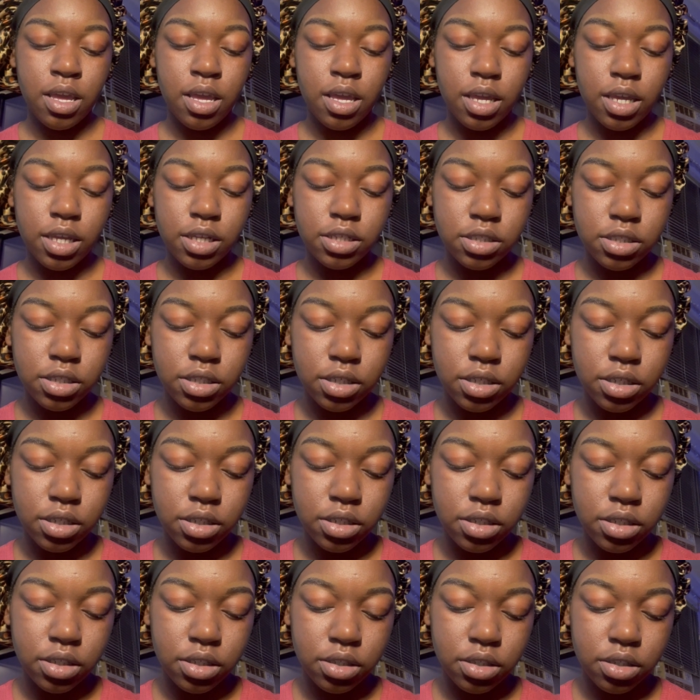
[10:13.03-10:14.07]
It's
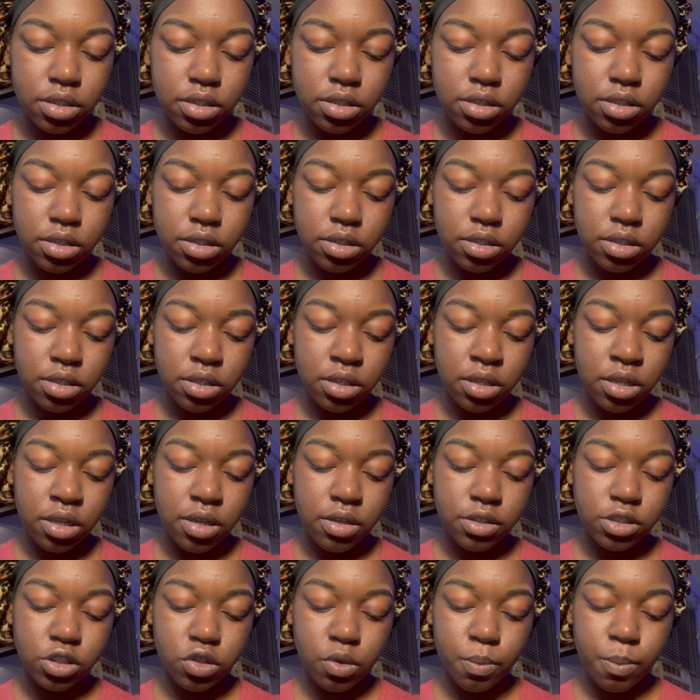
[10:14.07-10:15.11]
a
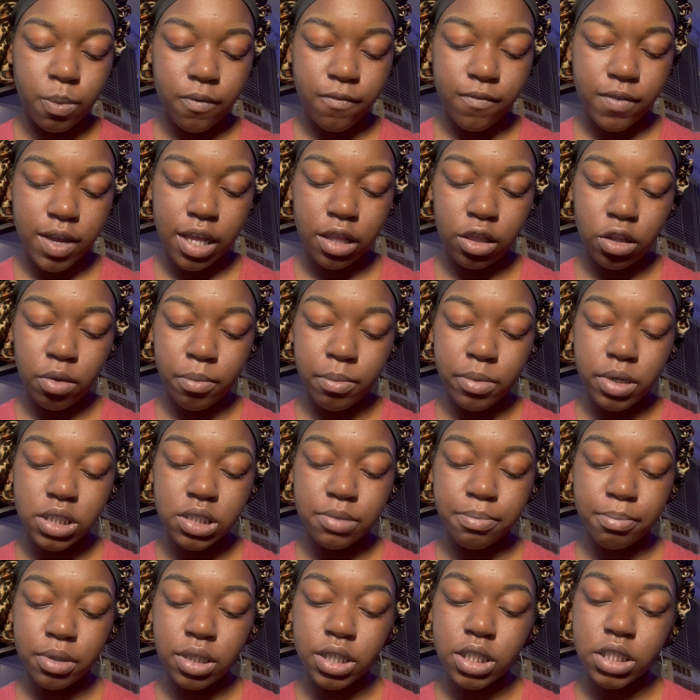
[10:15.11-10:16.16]
Superfine Luminous
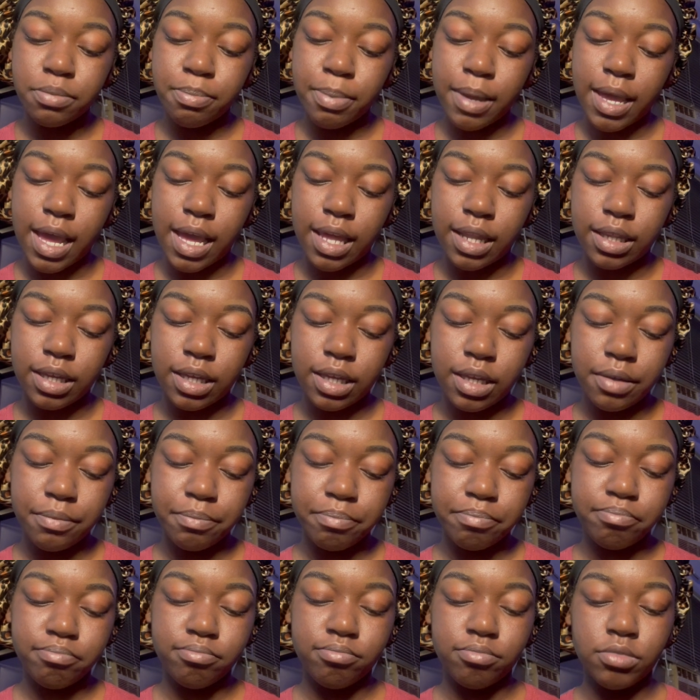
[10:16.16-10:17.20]
Blush Palette.
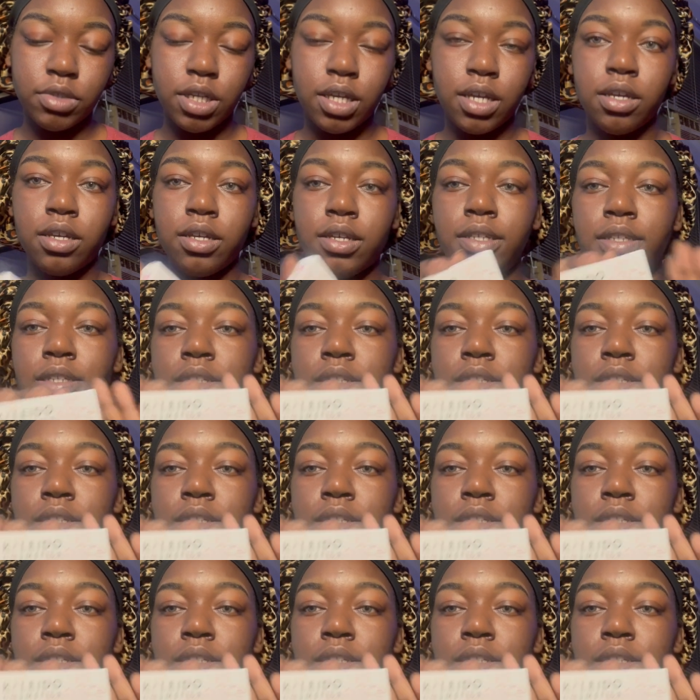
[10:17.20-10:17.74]
Okay.